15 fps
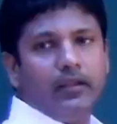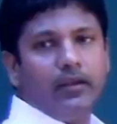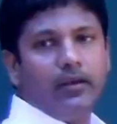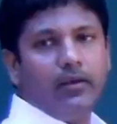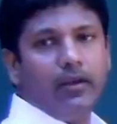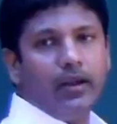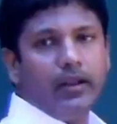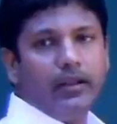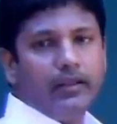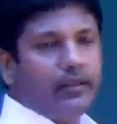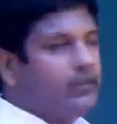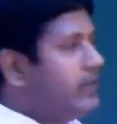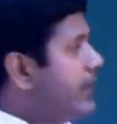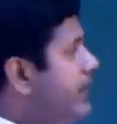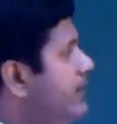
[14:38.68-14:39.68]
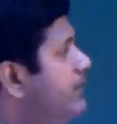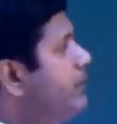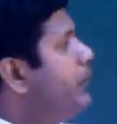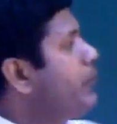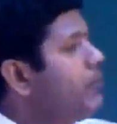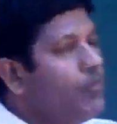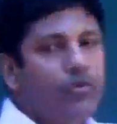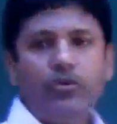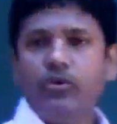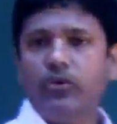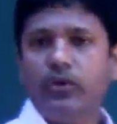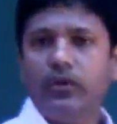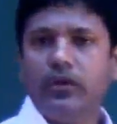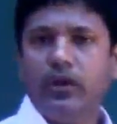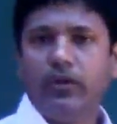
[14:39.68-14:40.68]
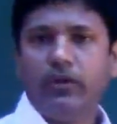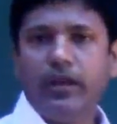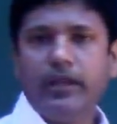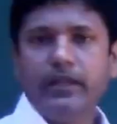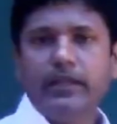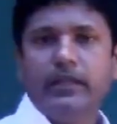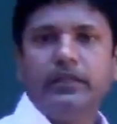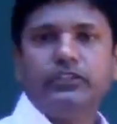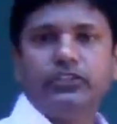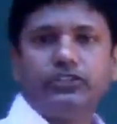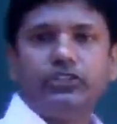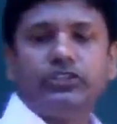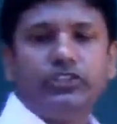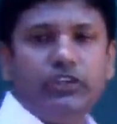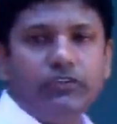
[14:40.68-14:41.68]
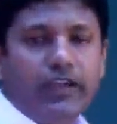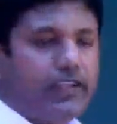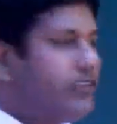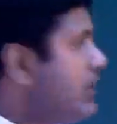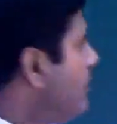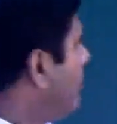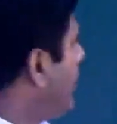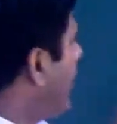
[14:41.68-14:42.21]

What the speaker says: Alright, so I can put more. Alright, just to give you an example